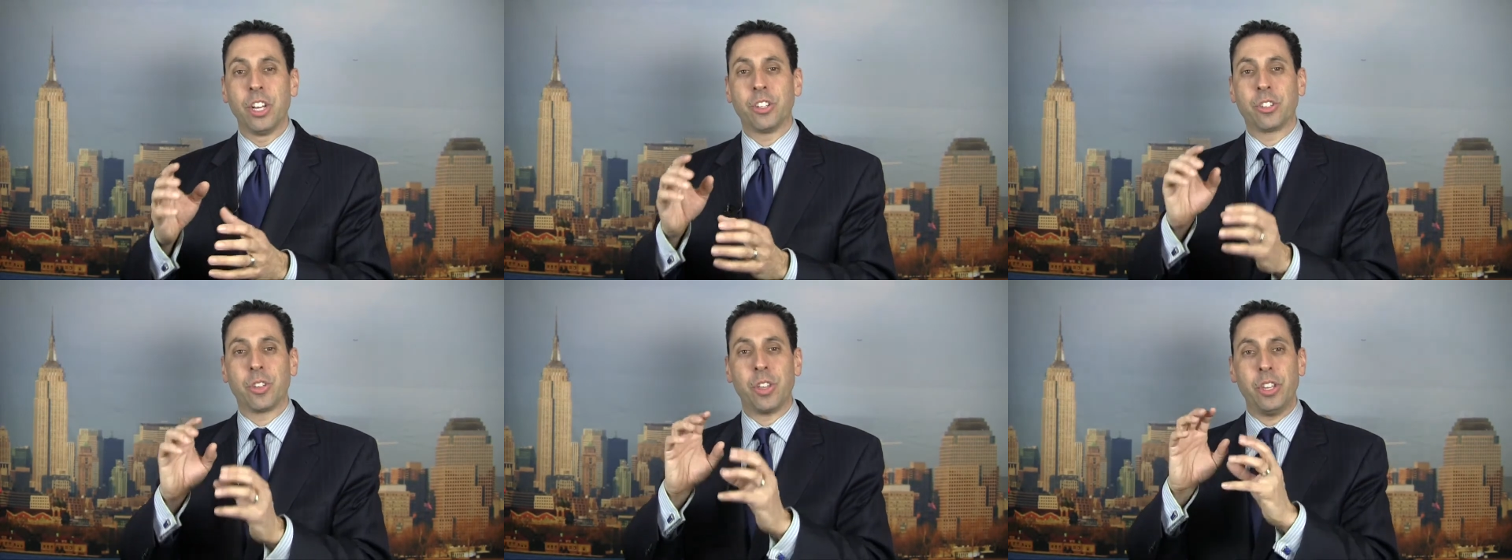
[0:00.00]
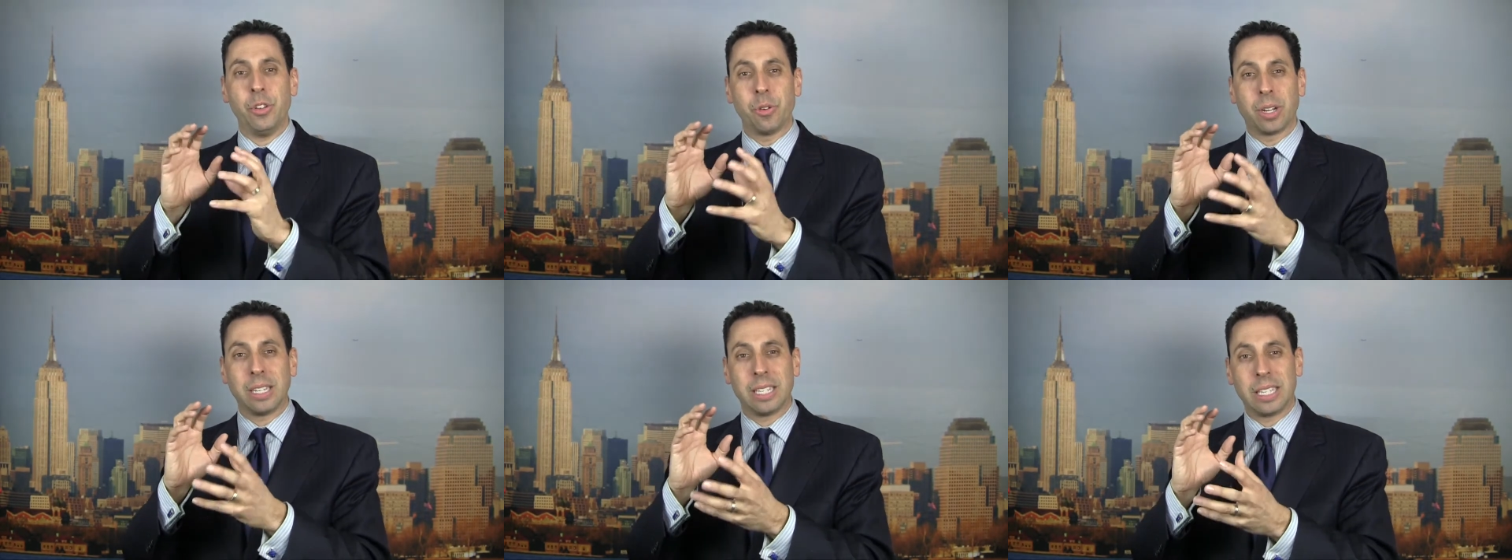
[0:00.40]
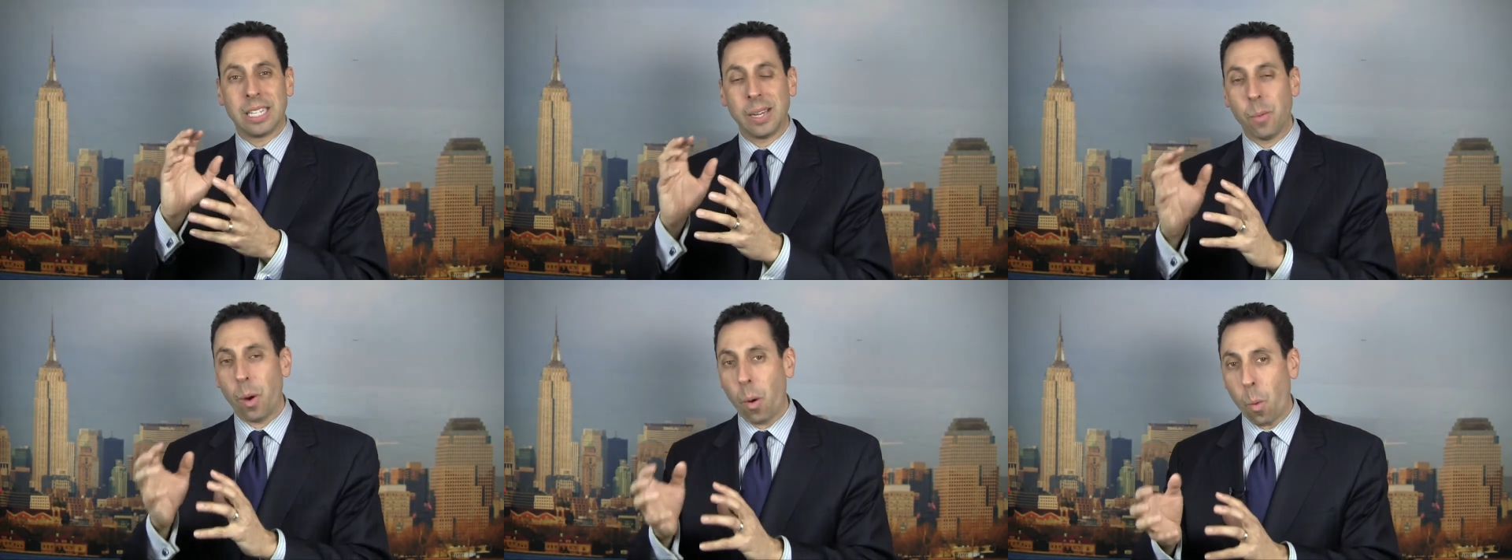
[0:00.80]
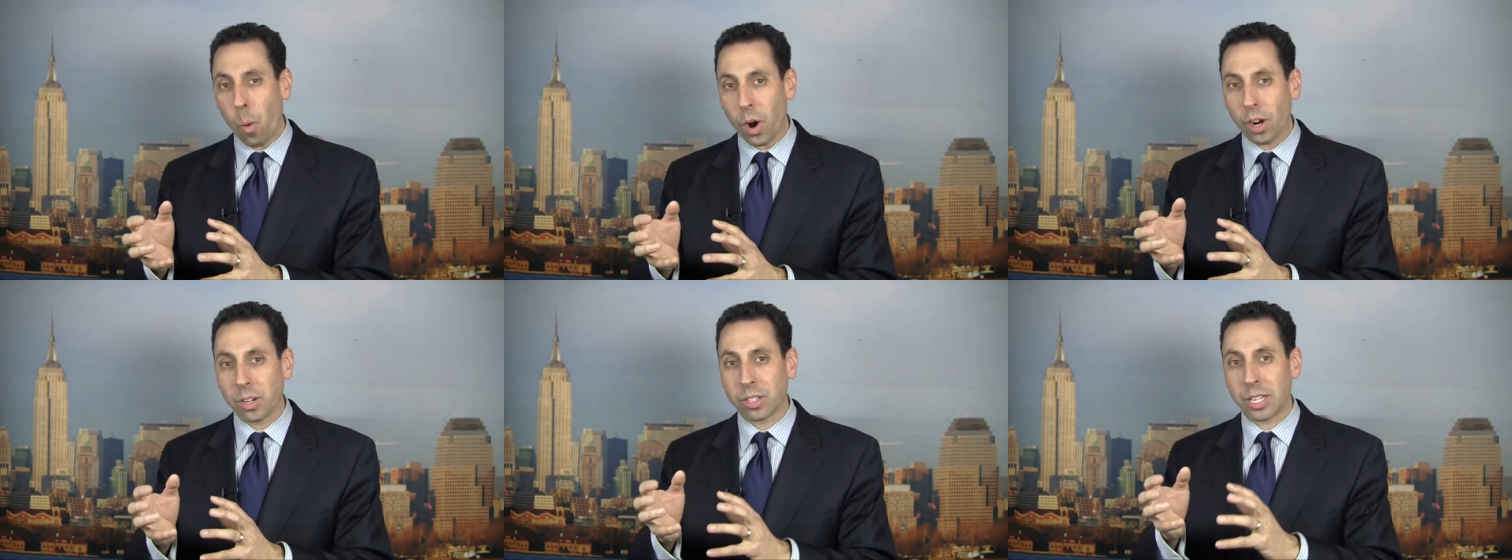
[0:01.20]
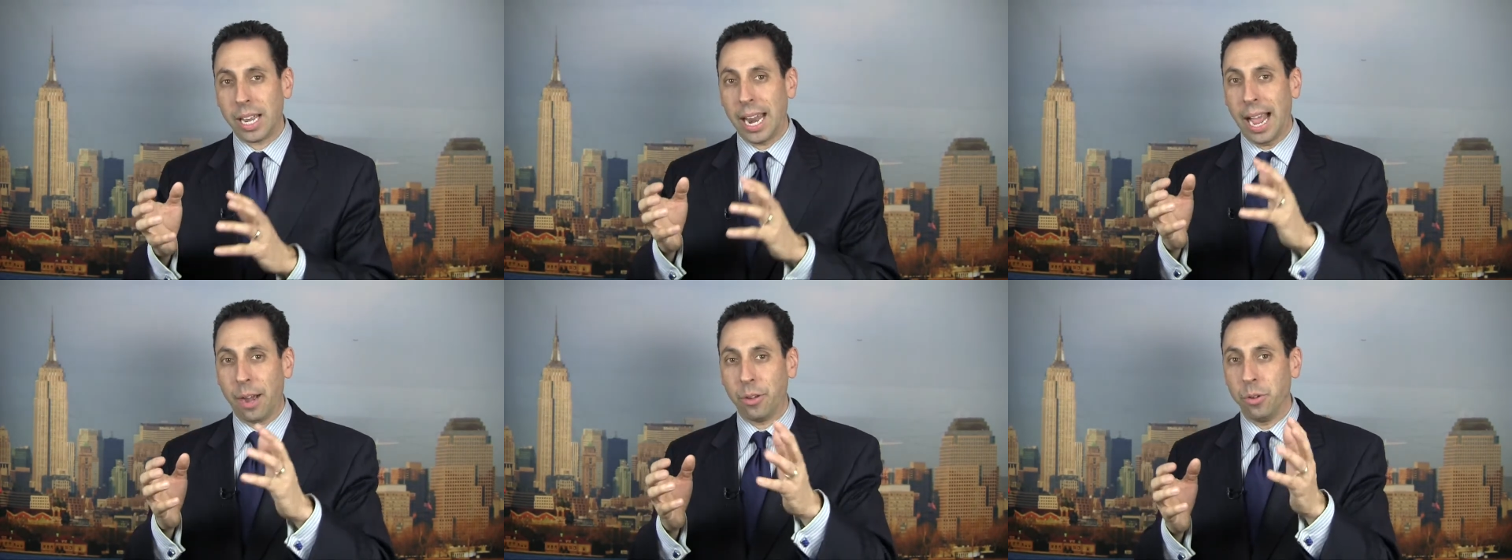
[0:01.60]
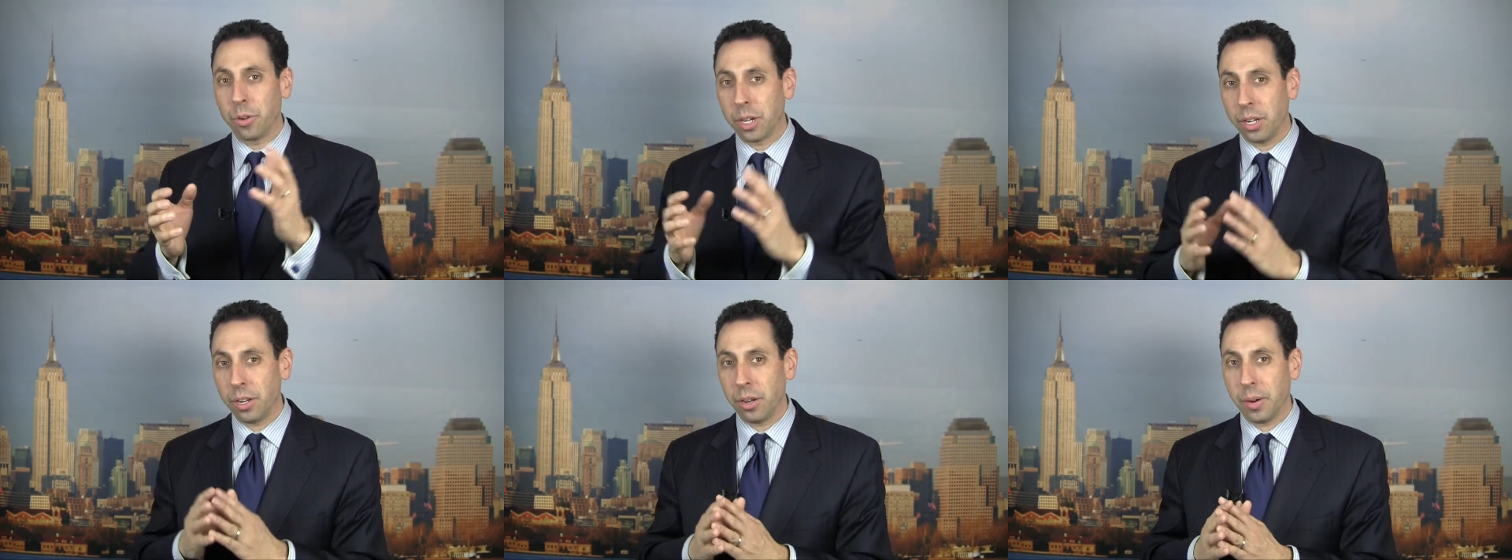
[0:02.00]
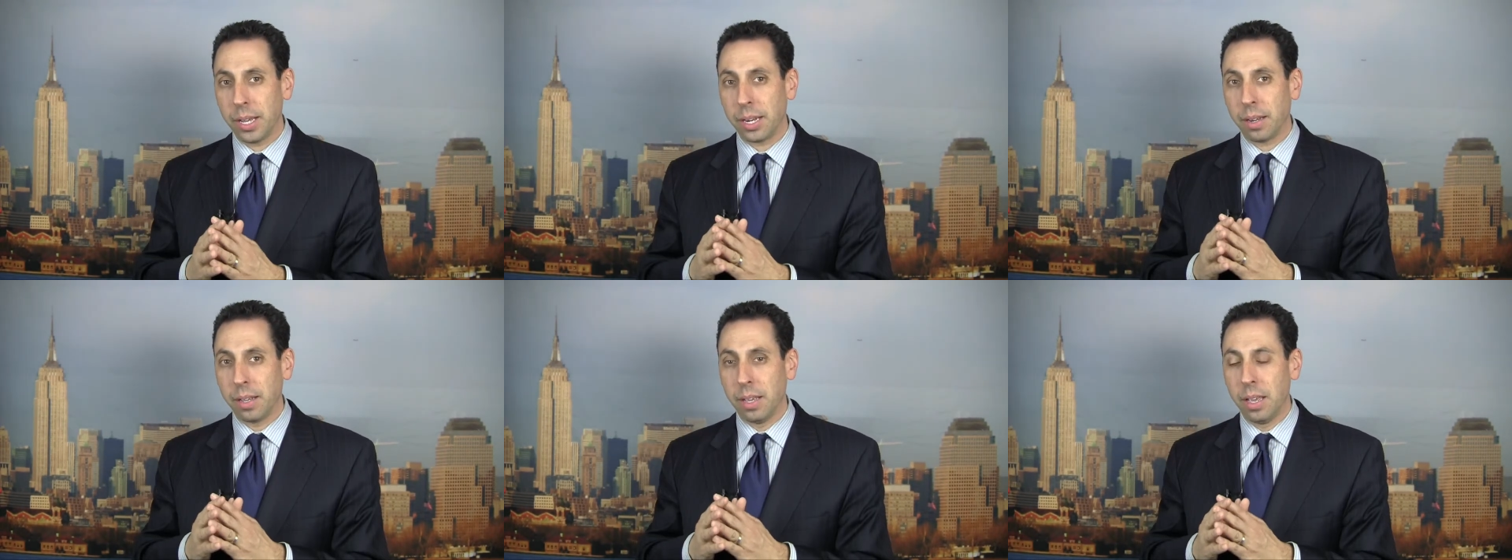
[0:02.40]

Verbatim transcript: so that you can see what works and how you can do it.